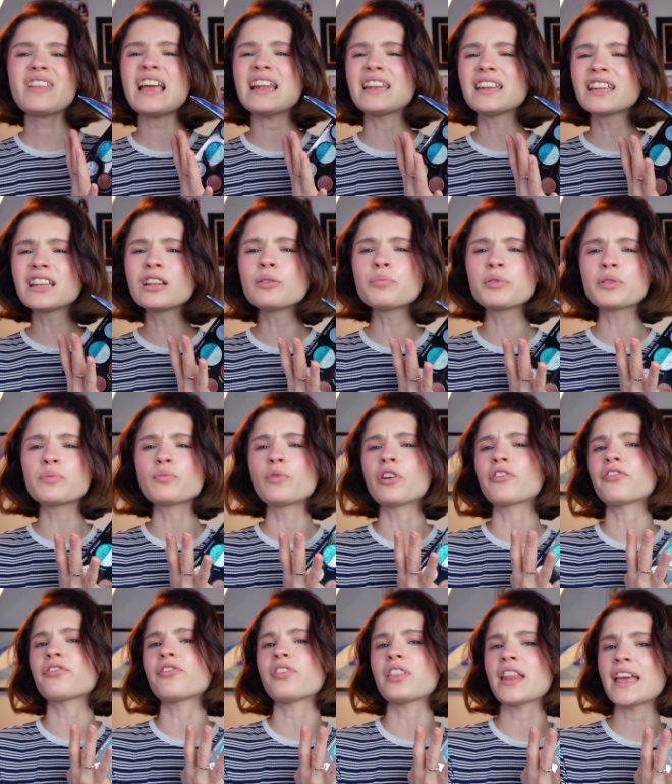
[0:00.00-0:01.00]
a little bit more
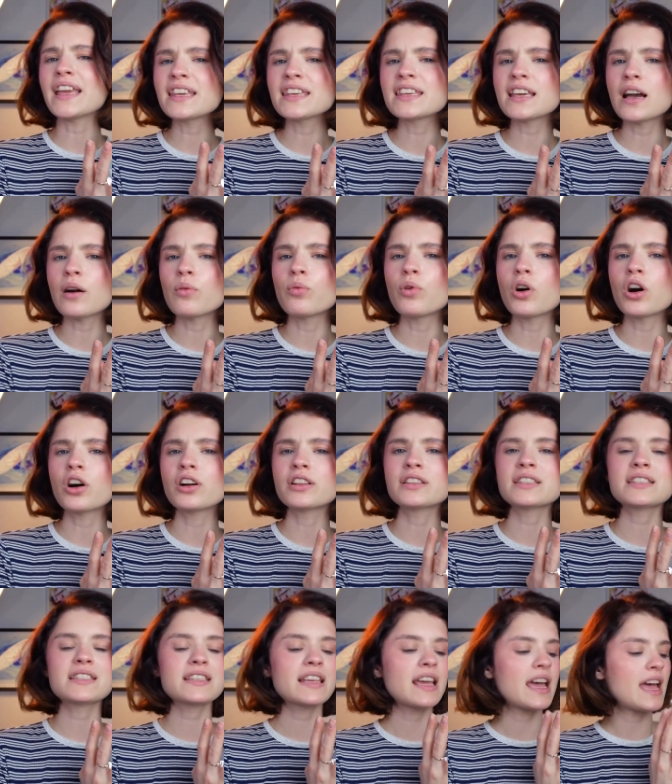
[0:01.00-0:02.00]
flakier
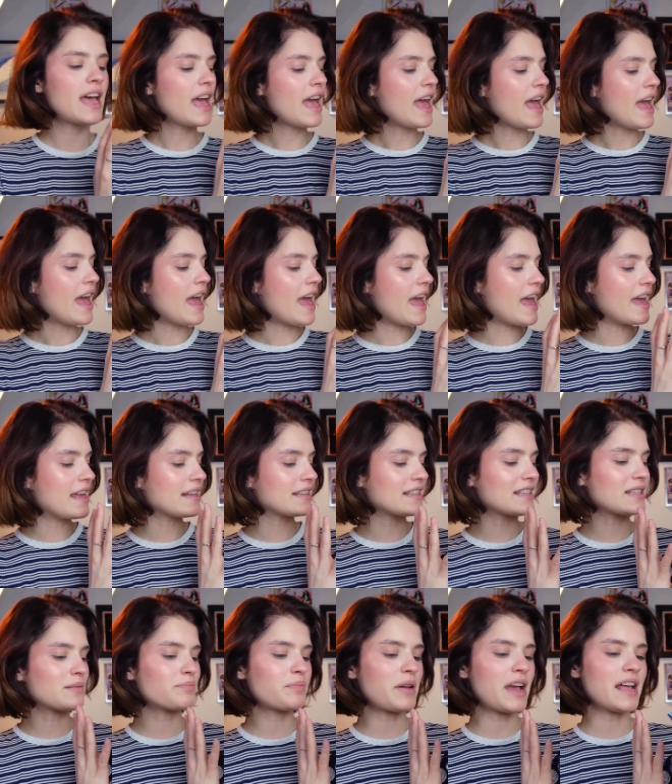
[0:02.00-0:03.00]
ones. And
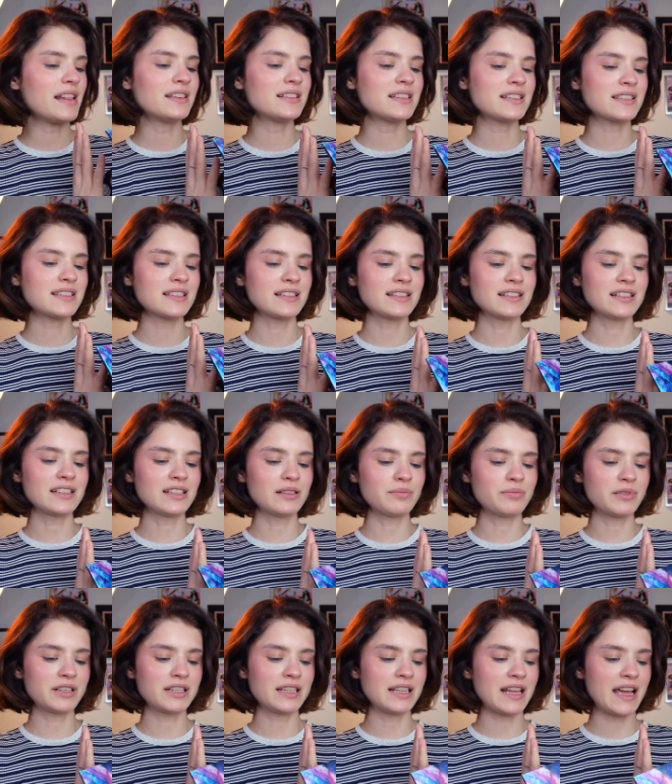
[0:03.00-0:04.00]
this palette is a little
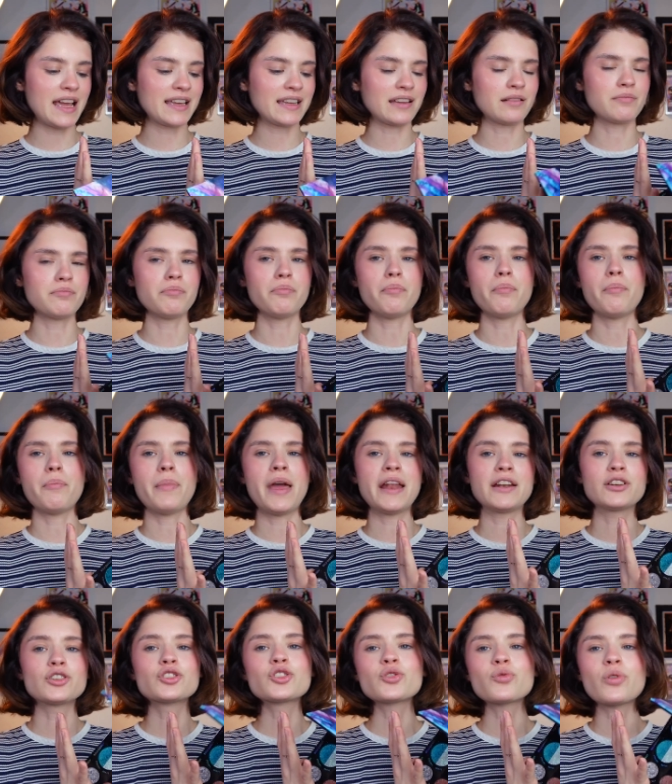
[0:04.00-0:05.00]
bit like a
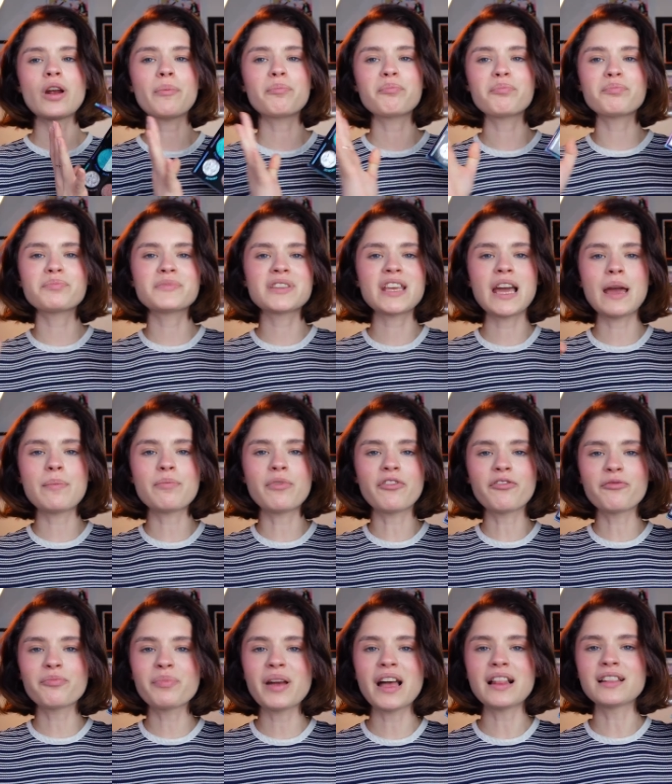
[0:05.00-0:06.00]
mantra type
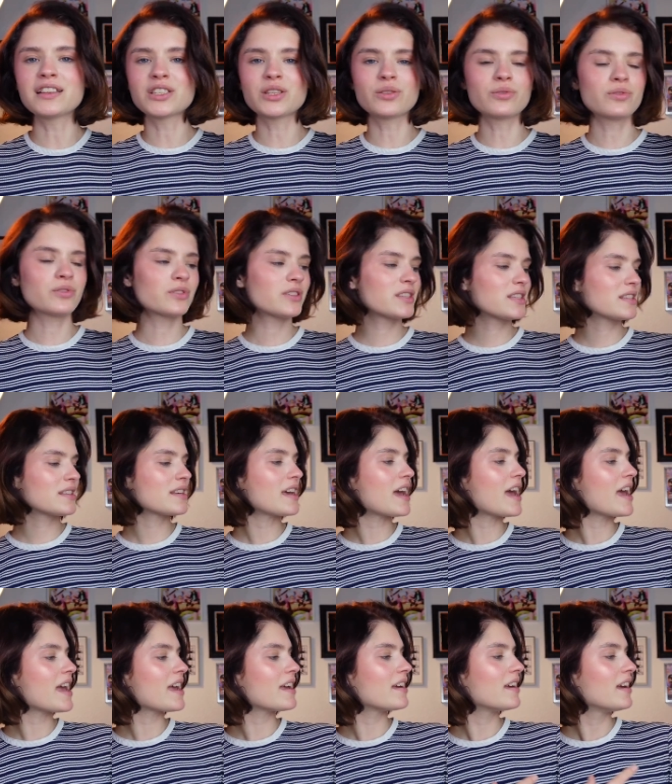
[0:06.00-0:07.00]
of palette, you could
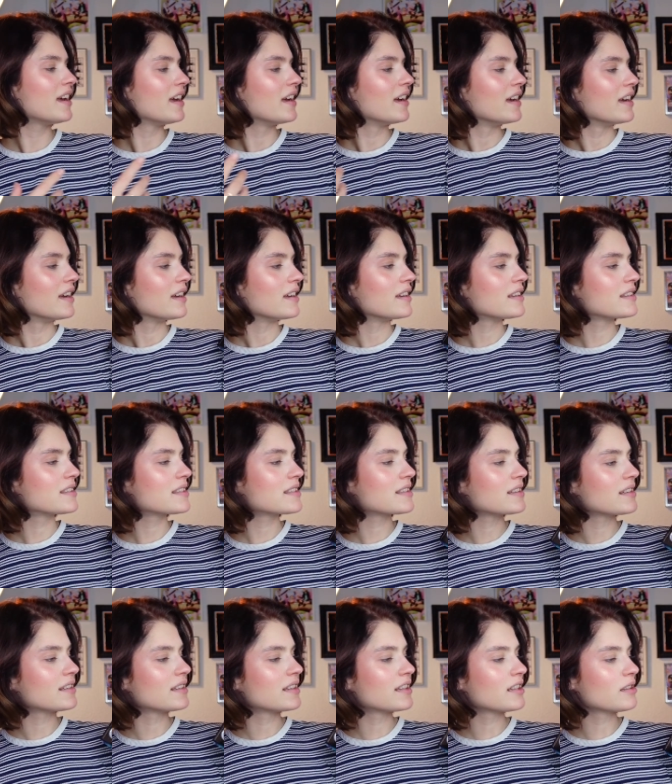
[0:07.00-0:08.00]
say. It's
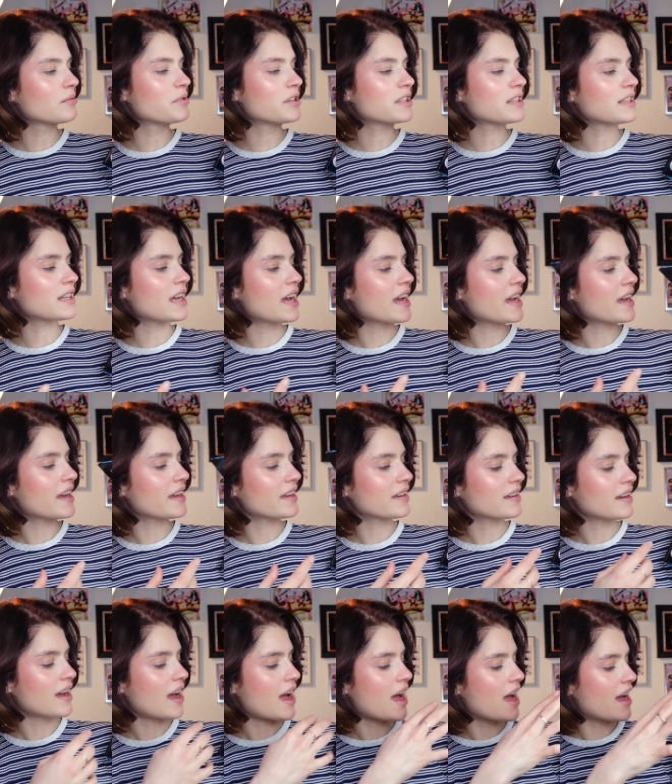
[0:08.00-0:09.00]
a little bit
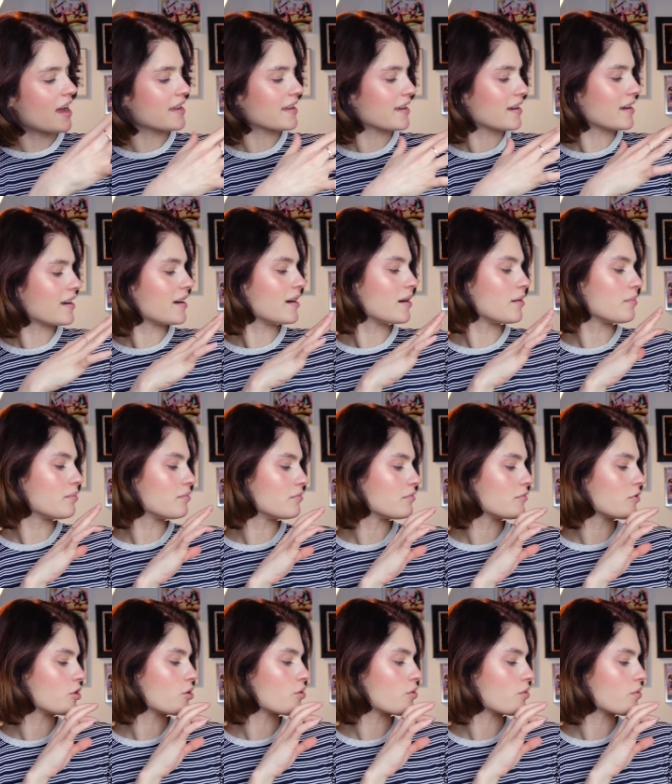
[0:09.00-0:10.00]
like, I
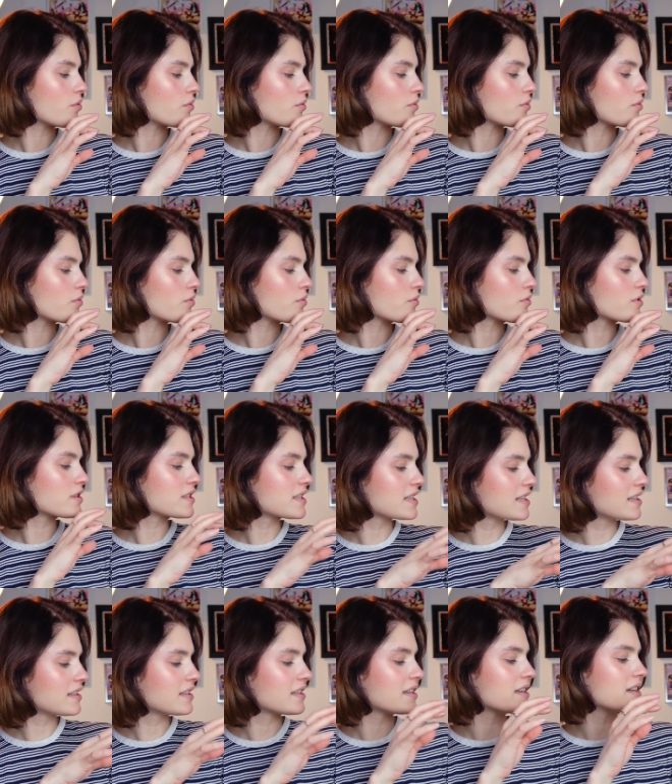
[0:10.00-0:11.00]
am
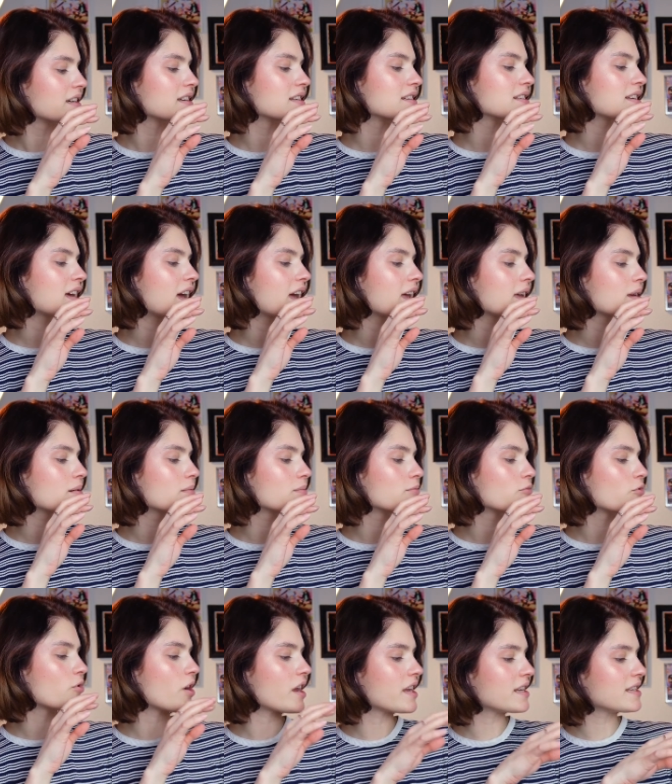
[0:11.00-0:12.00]
resilient, I am
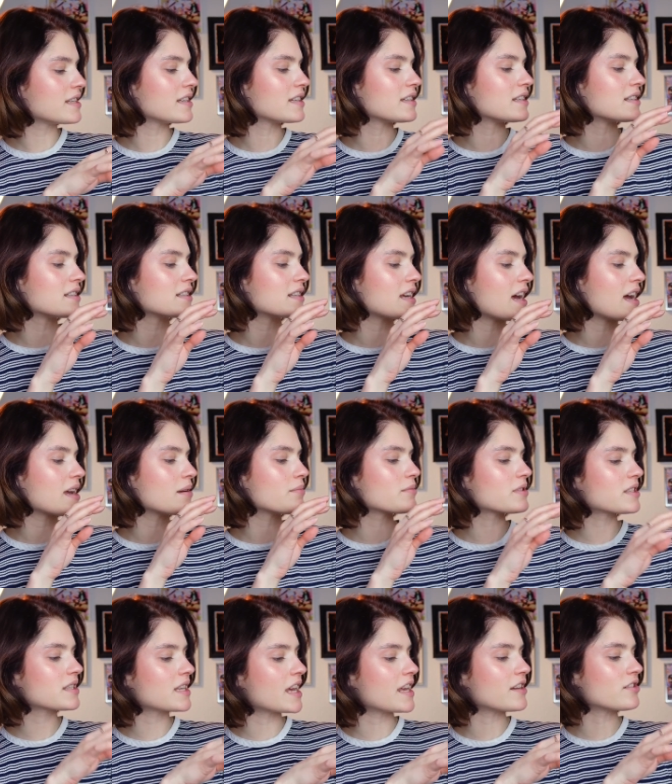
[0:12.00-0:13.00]
radiant, I am
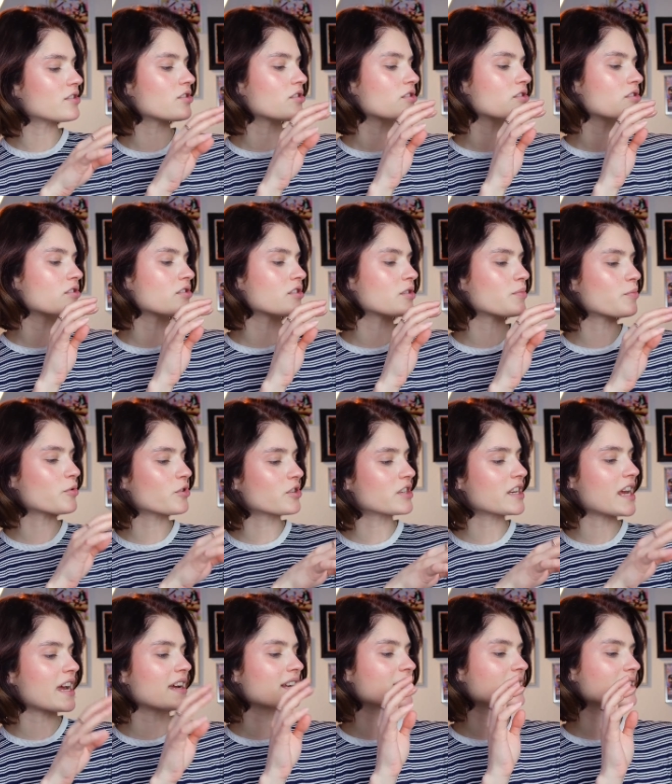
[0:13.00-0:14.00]
centered,
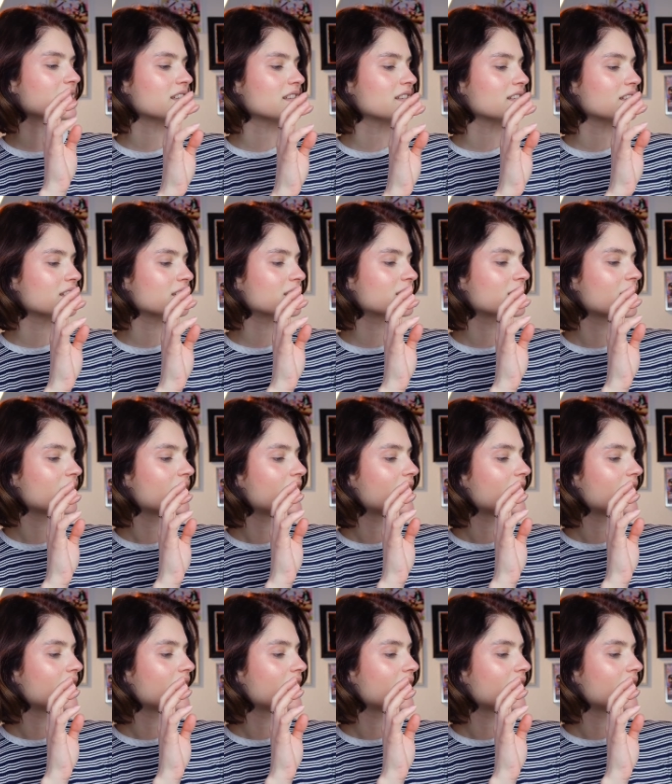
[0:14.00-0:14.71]
protected,